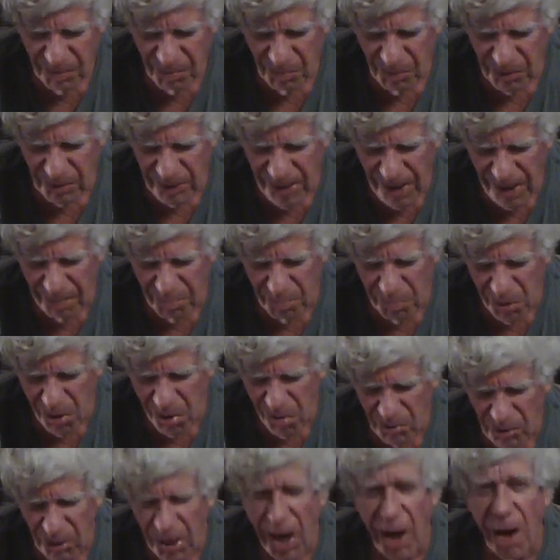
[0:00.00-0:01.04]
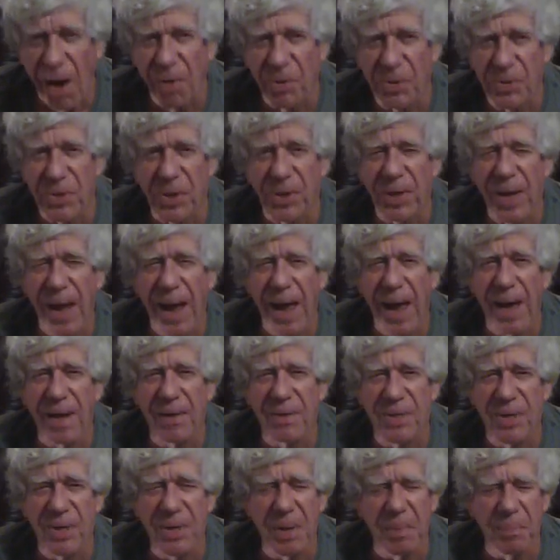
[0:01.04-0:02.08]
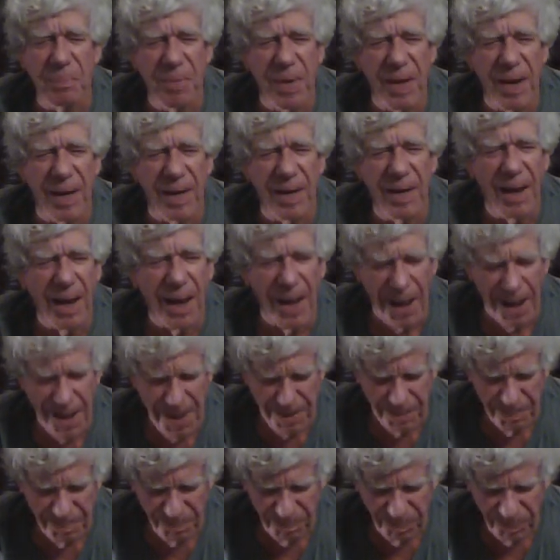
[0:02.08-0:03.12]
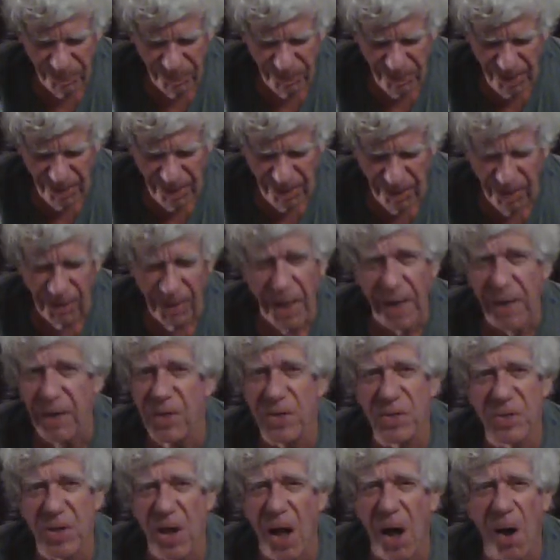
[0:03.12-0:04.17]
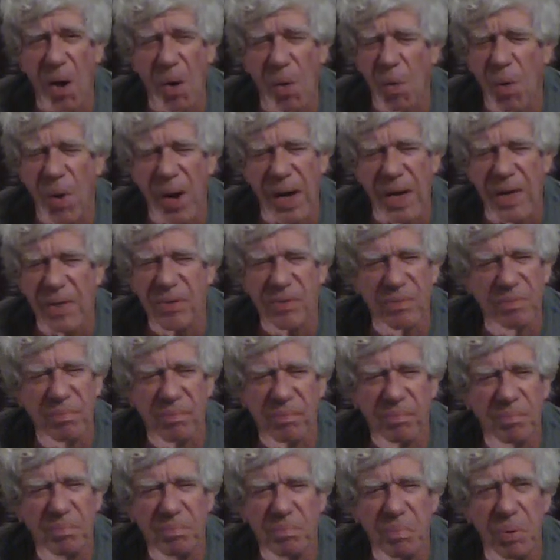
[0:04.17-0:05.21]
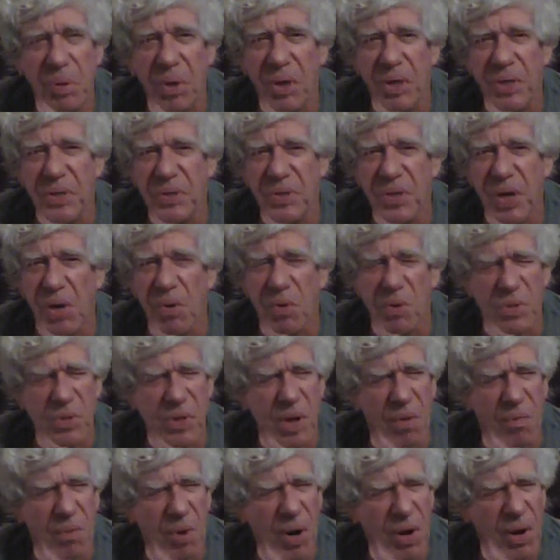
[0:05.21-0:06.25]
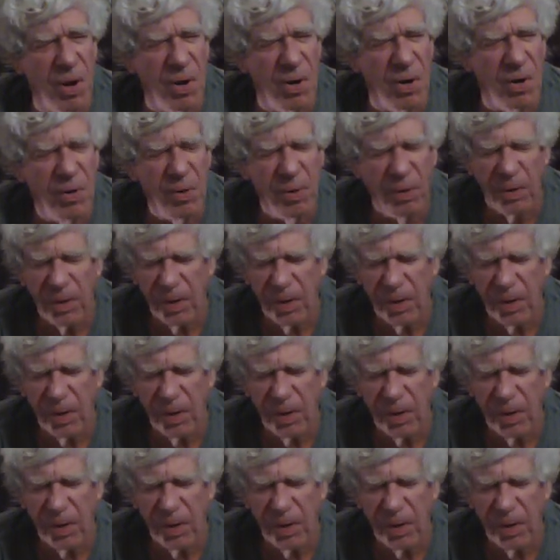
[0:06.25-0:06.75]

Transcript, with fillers: but that broke the auction house up that night. And they just always pulling jokes on her.